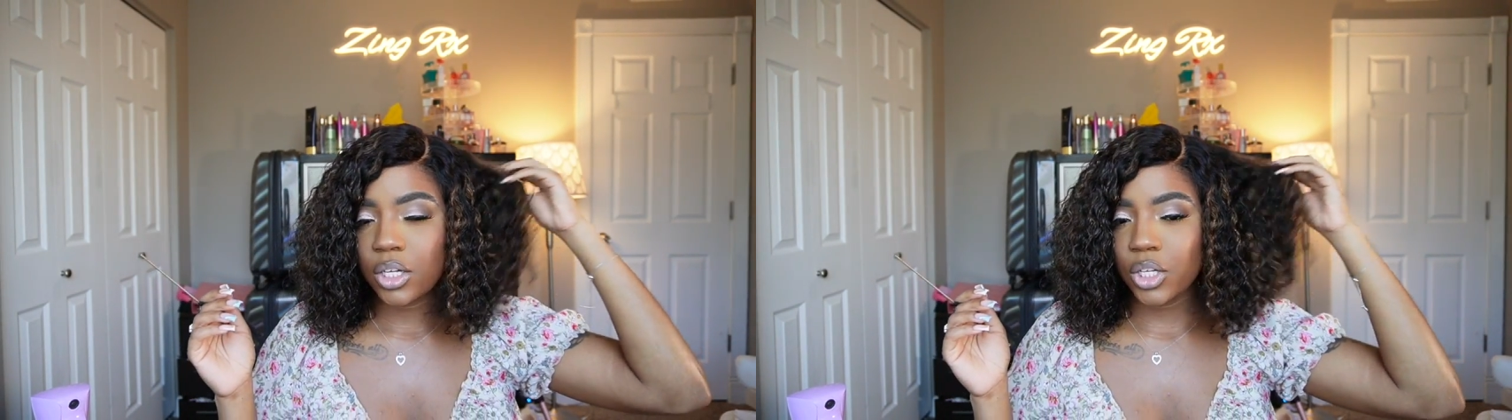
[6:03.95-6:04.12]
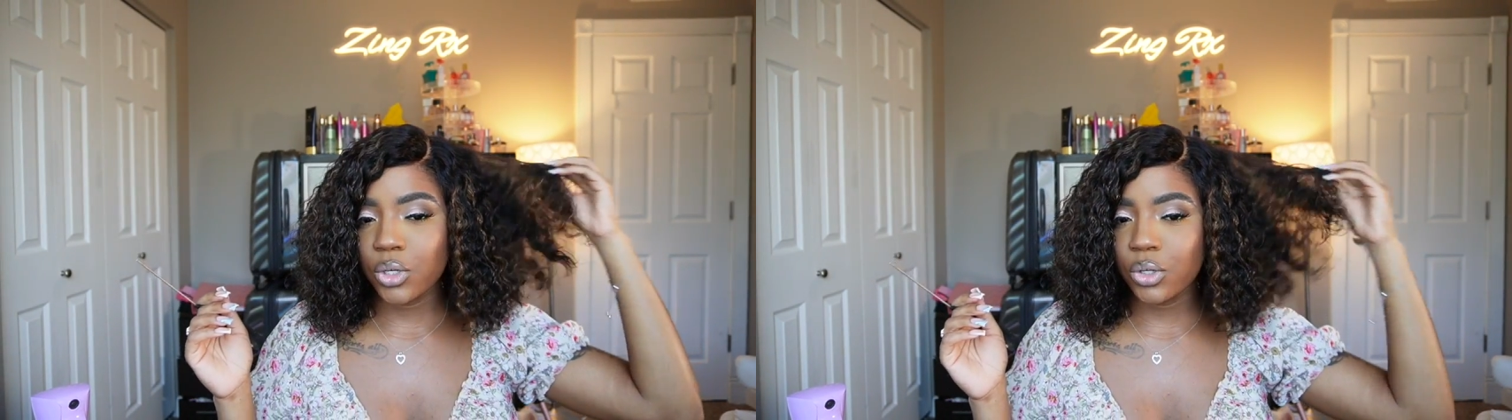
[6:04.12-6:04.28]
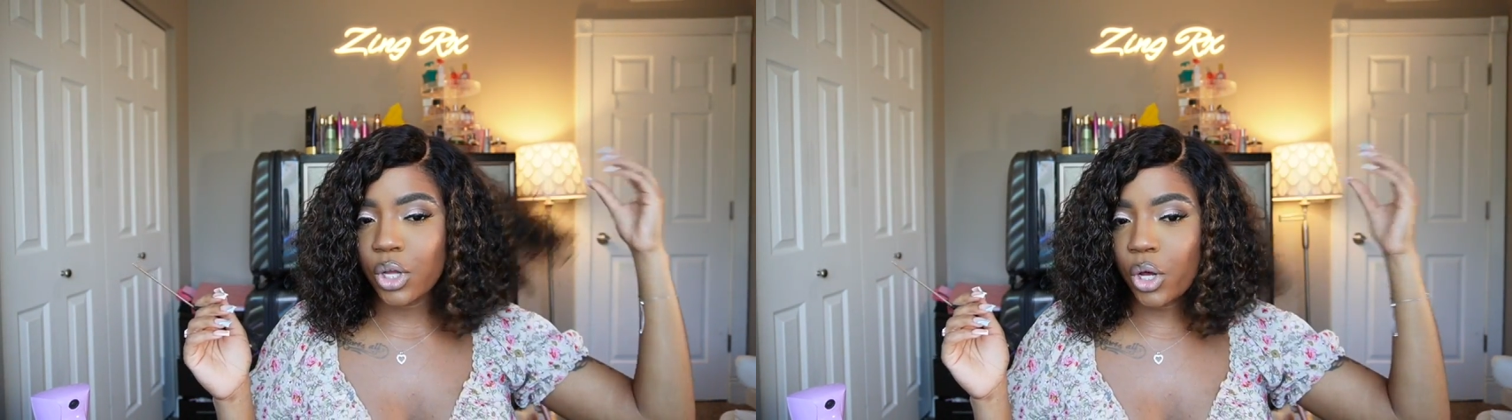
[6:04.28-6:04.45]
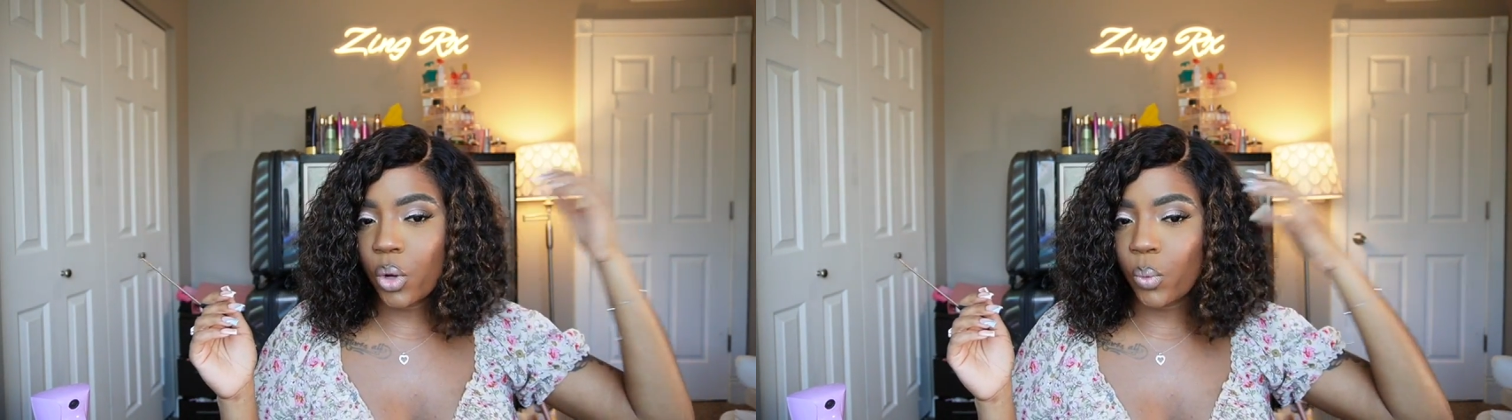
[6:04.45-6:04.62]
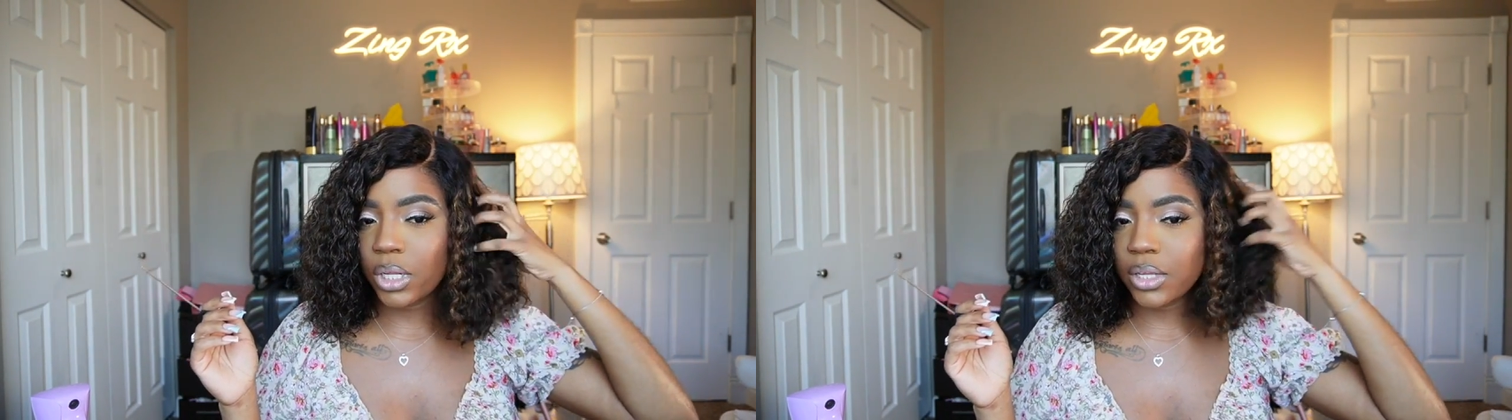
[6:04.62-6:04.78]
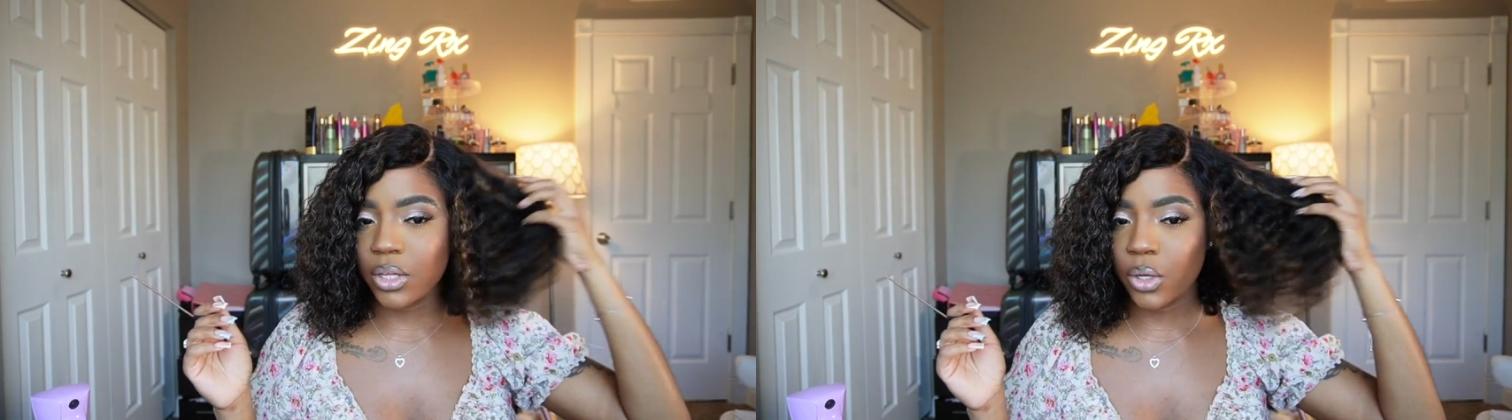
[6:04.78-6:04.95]
you know,
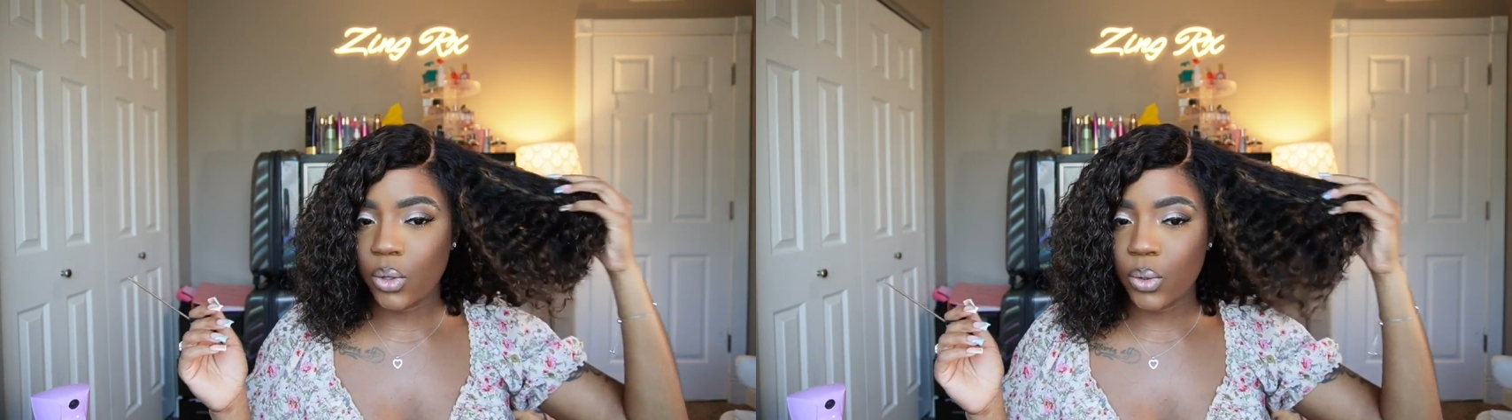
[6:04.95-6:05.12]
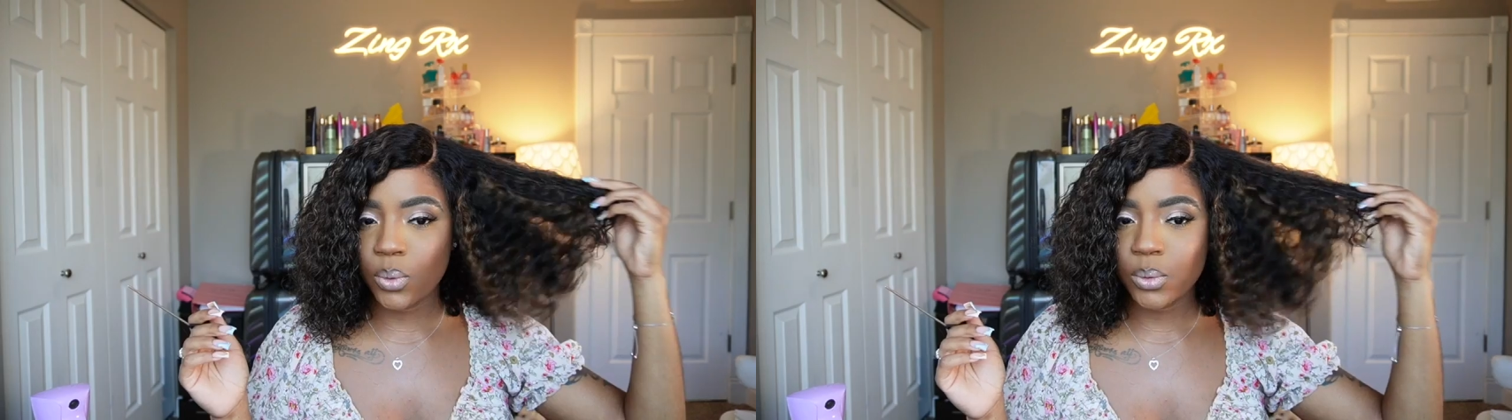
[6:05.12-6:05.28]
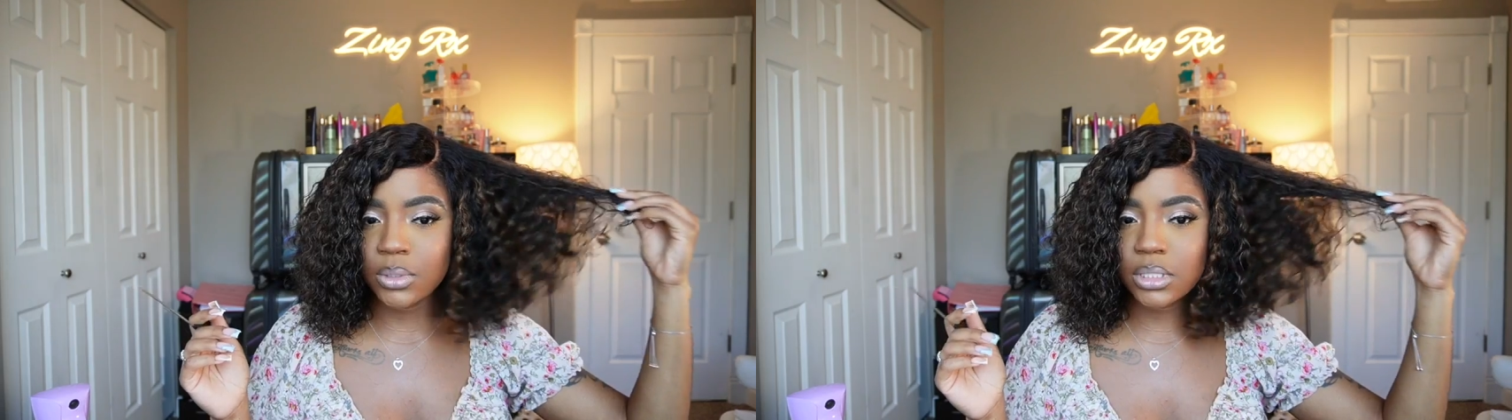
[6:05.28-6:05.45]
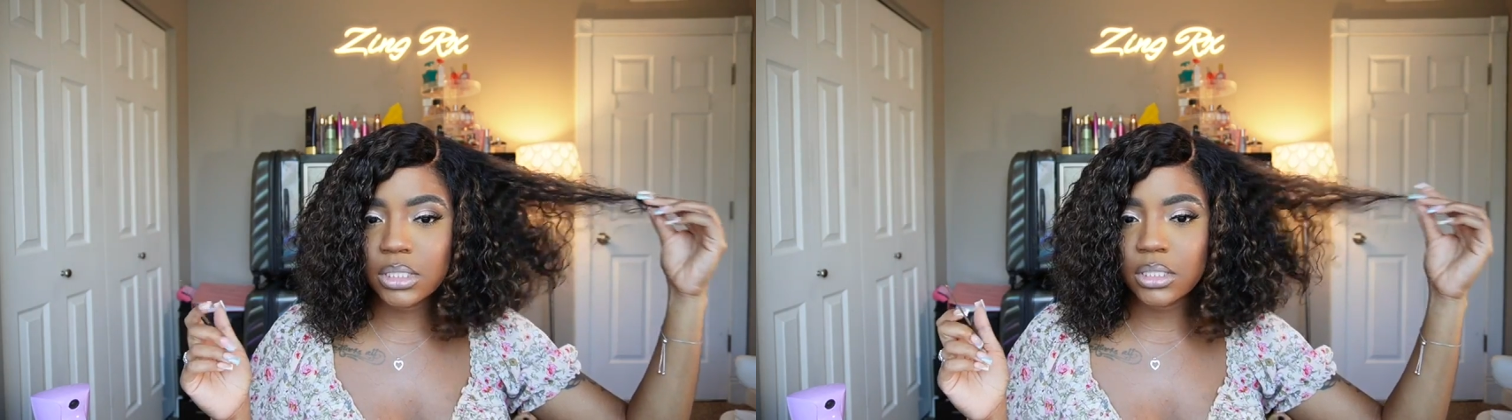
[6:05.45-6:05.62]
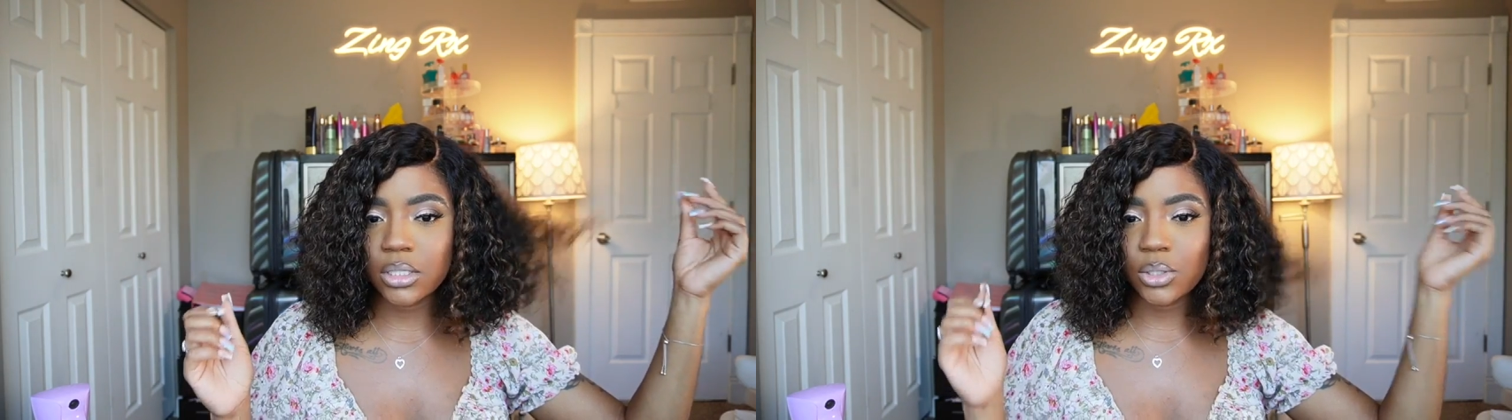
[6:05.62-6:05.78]
one of those